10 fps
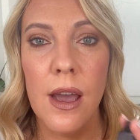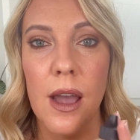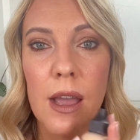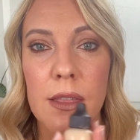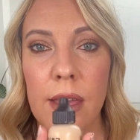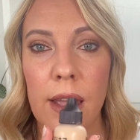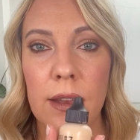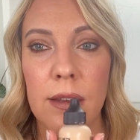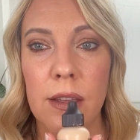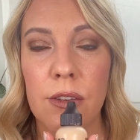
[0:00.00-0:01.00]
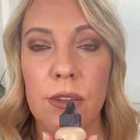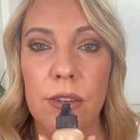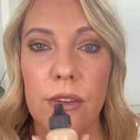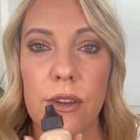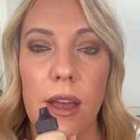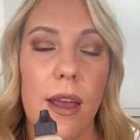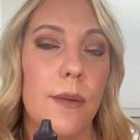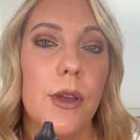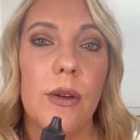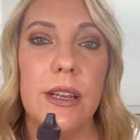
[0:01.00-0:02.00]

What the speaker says: I then am going